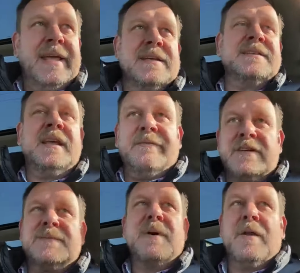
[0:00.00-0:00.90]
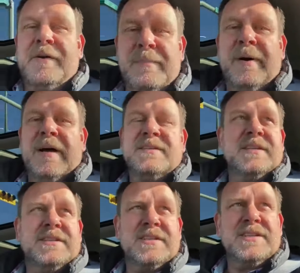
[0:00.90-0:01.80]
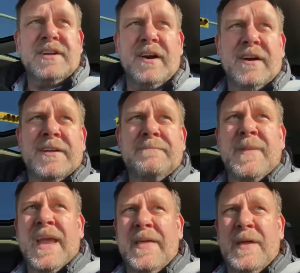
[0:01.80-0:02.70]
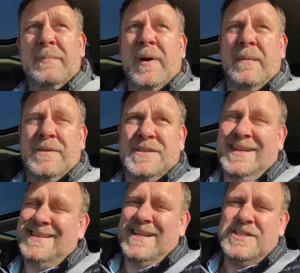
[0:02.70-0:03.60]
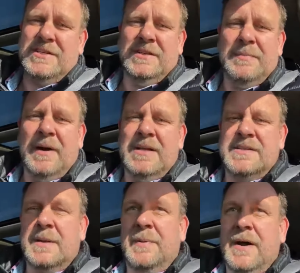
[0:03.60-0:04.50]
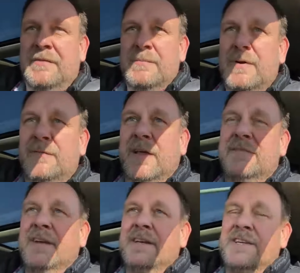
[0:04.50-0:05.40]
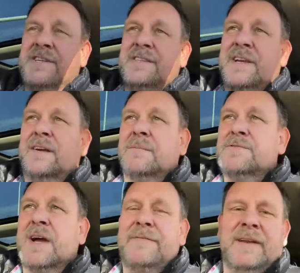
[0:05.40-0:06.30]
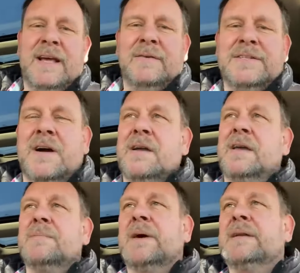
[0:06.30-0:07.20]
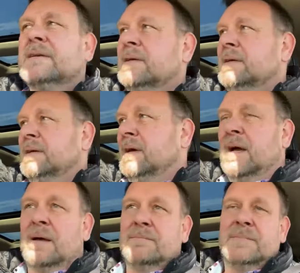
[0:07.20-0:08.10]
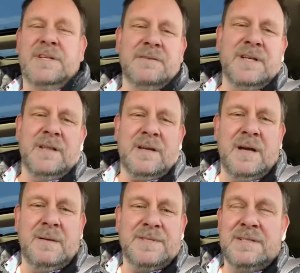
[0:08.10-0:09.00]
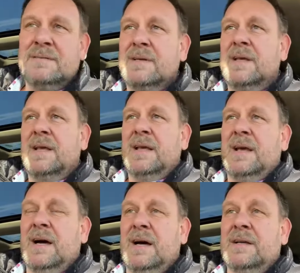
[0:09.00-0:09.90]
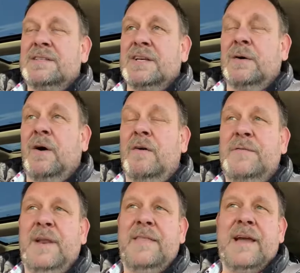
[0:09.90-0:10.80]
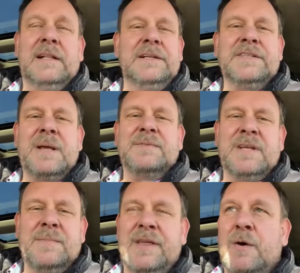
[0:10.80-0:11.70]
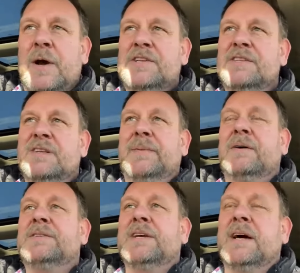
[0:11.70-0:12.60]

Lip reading: is give a smaller deposit to start and then promise an additional deposit upon removal of conditions. I know I'm driving now and talking, but don't tell the cops. So hopefully that clears up some of the questions about